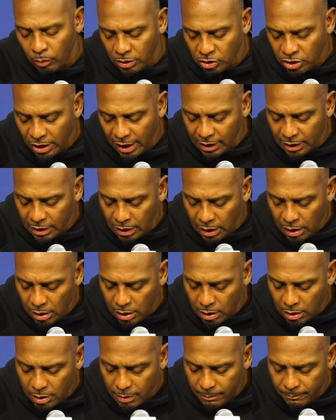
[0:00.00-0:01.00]
with Jalen
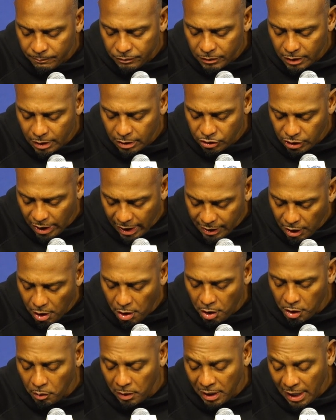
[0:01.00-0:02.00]
Young, Jaden
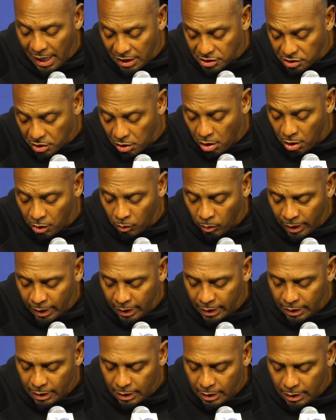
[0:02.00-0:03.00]
Hardaway, Ashton
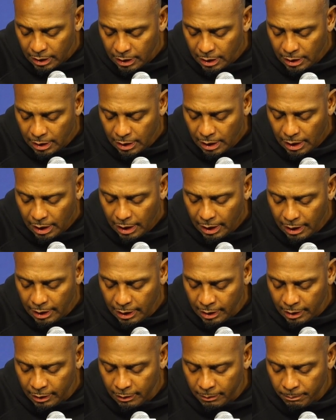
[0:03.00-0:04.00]
Hardaway.
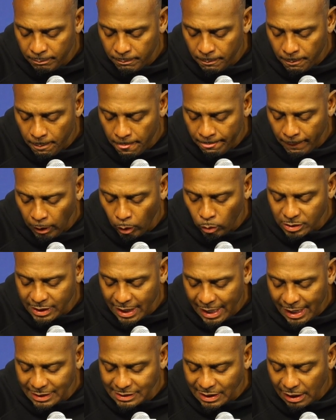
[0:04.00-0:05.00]
Um, those
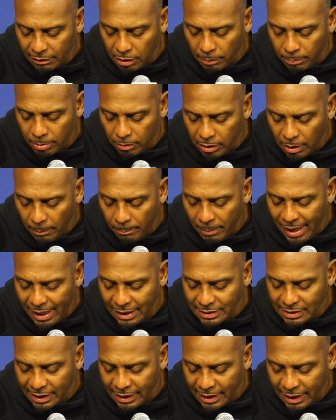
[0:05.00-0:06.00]
guys have to
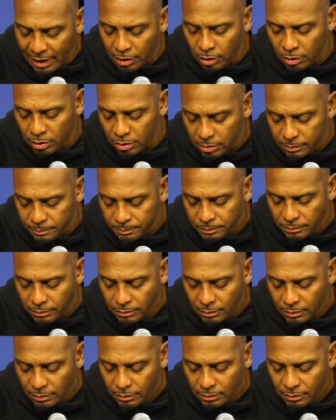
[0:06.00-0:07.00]
combine together
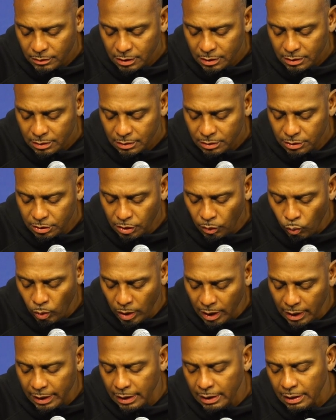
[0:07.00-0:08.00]
to
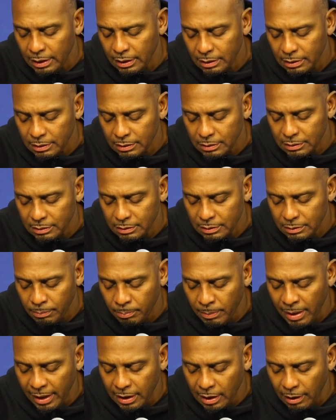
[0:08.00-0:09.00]
really
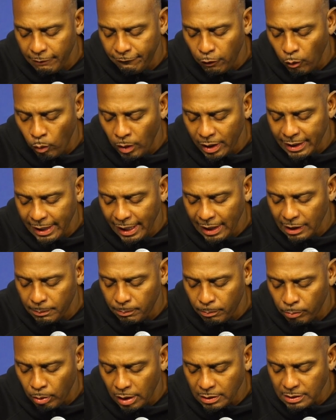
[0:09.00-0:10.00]
make up for what
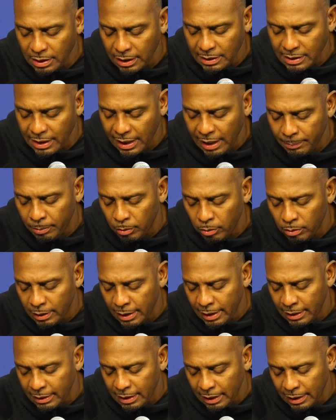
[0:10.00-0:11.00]
Caleb brought to the table,
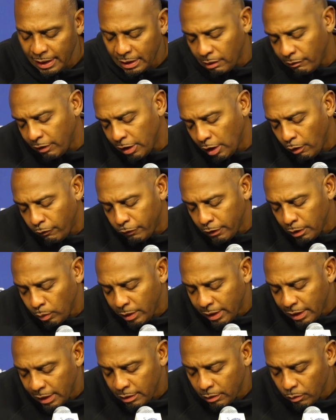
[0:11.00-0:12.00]
and collectively, hopefully,
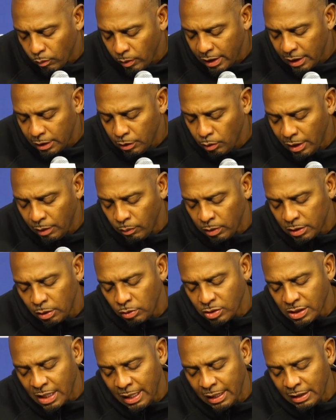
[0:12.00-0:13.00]
we can we can do that with
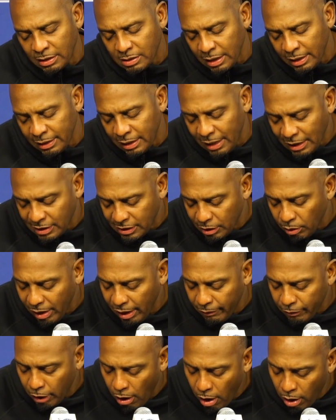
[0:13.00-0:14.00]
those guys. And then I still
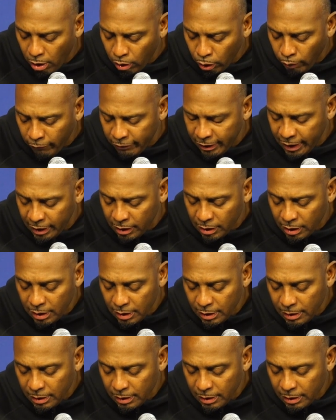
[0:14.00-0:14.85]
have Carl over there,